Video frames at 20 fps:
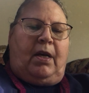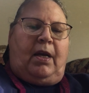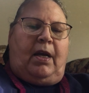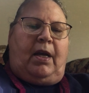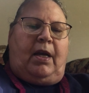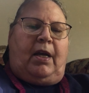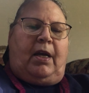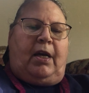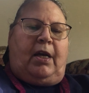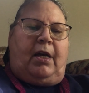
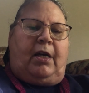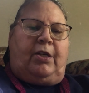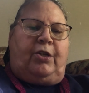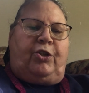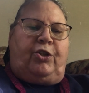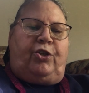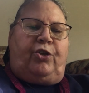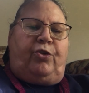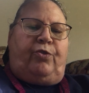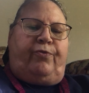
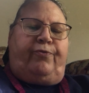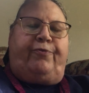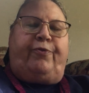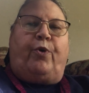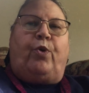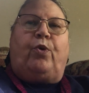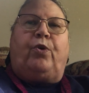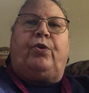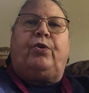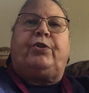and you
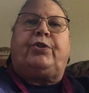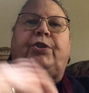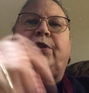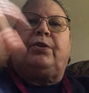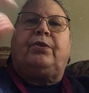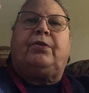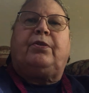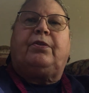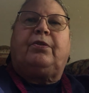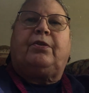fold
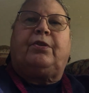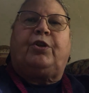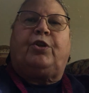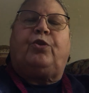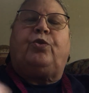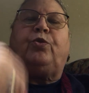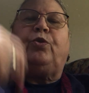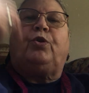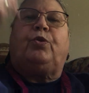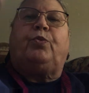the
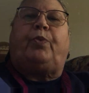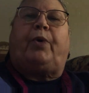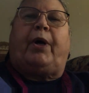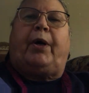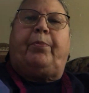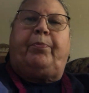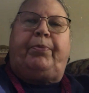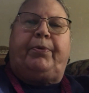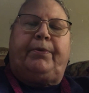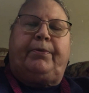Cool
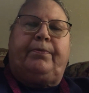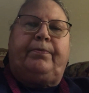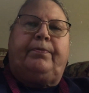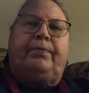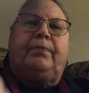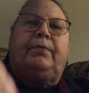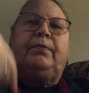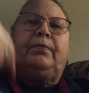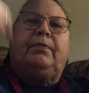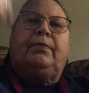Whip
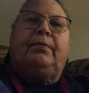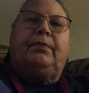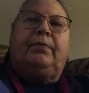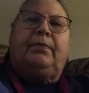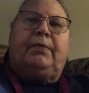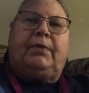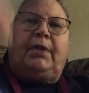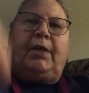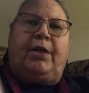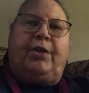
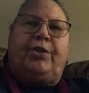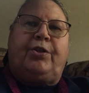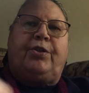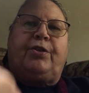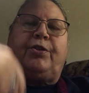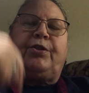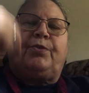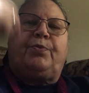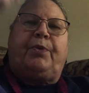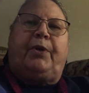into
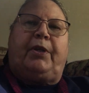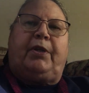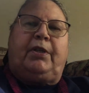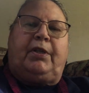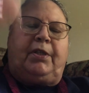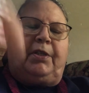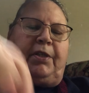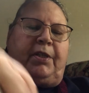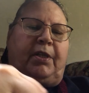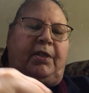the sweetened
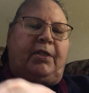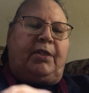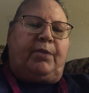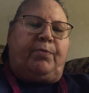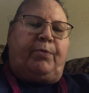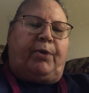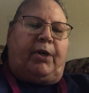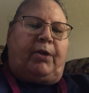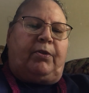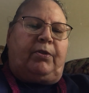condensed
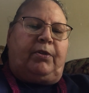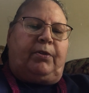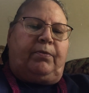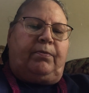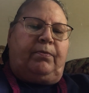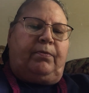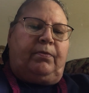milk,